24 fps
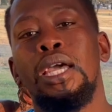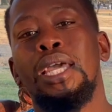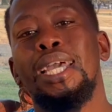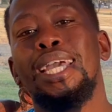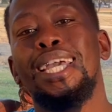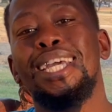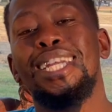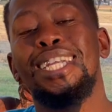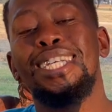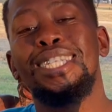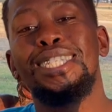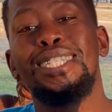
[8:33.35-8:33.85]

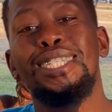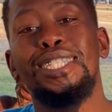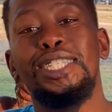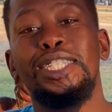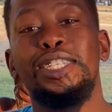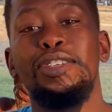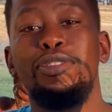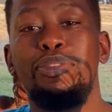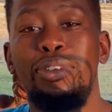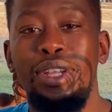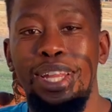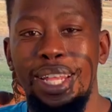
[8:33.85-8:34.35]
It is
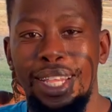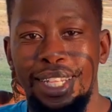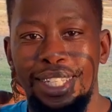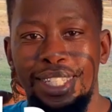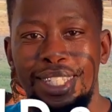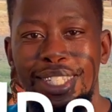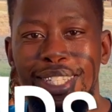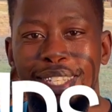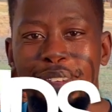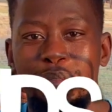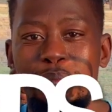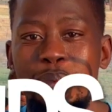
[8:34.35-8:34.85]

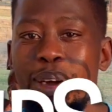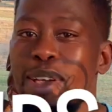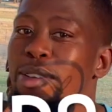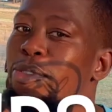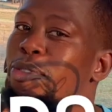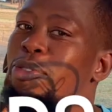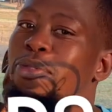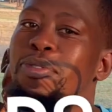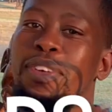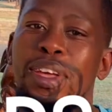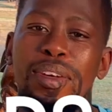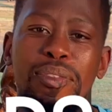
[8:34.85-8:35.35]
dividends, my
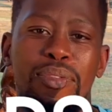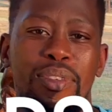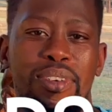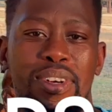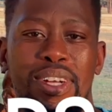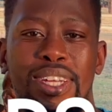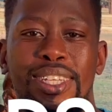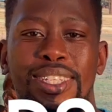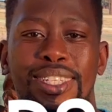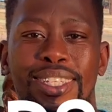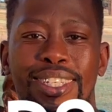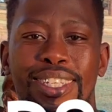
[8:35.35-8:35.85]

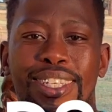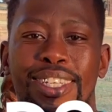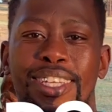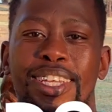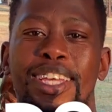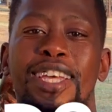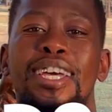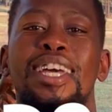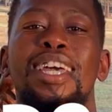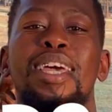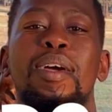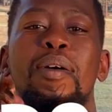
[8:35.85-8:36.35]
favorite.
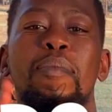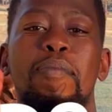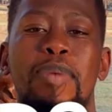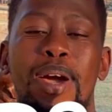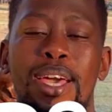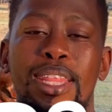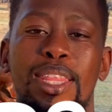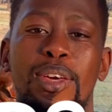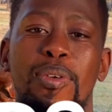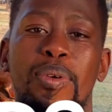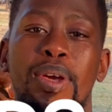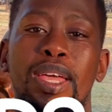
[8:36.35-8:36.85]
By
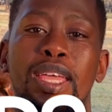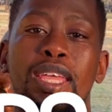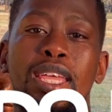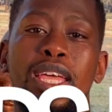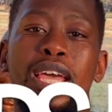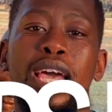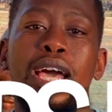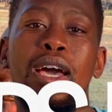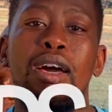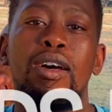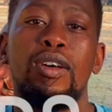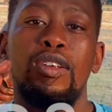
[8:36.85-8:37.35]
the way,
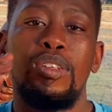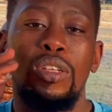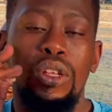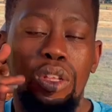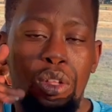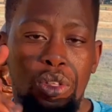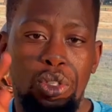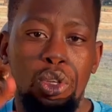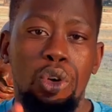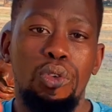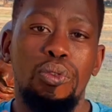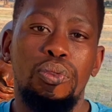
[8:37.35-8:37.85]

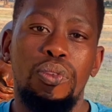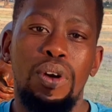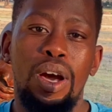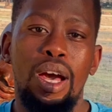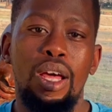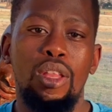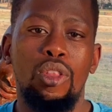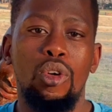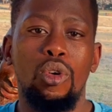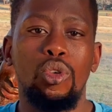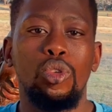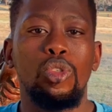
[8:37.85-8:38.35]
so far
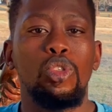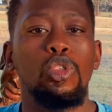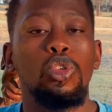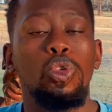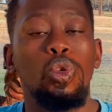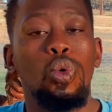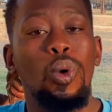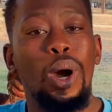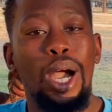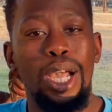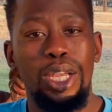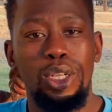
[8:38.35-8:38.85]
those
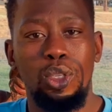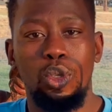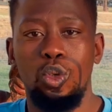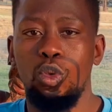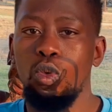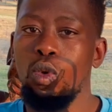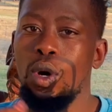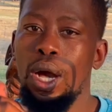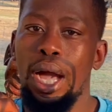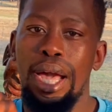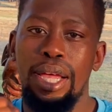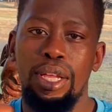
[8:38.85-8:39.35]
two I
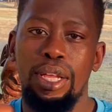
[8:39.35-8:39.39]
do